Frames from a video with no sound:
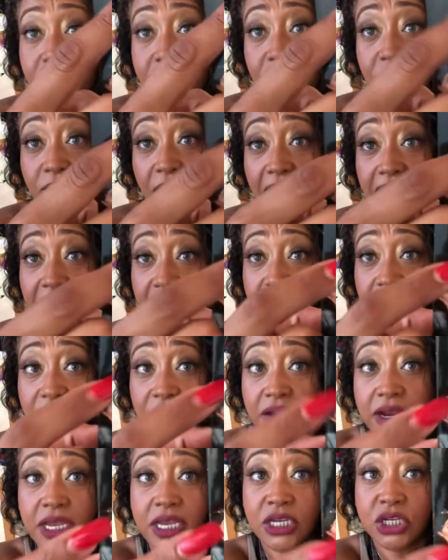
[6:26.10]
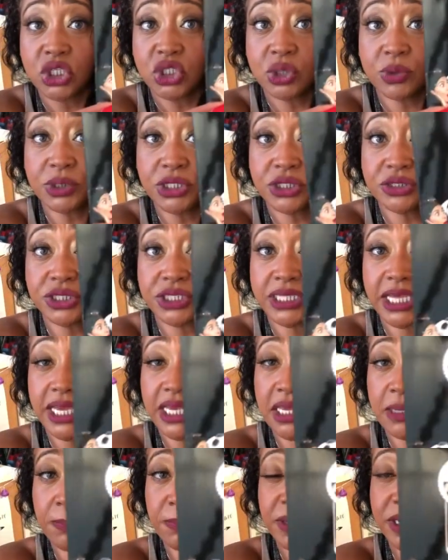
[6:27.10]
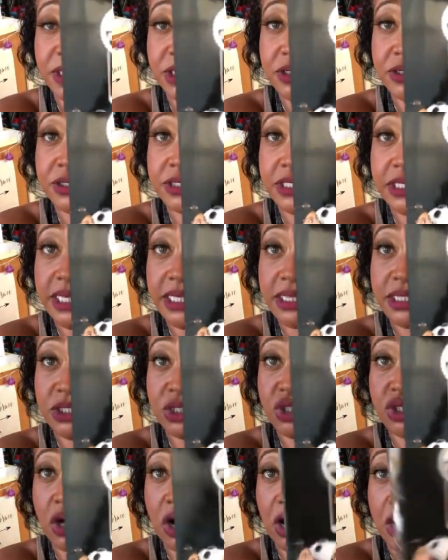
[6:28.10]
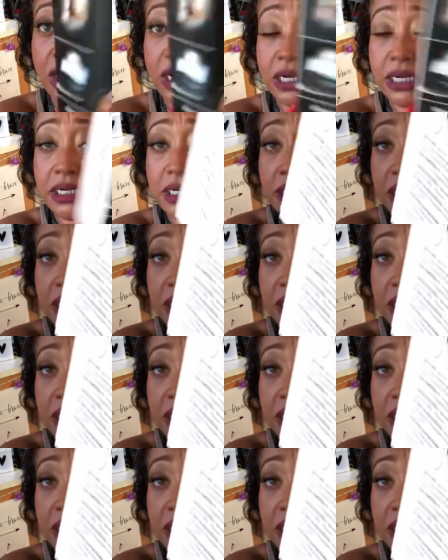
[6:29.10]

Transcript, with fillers: right here. So when you're taking pictures in the dark,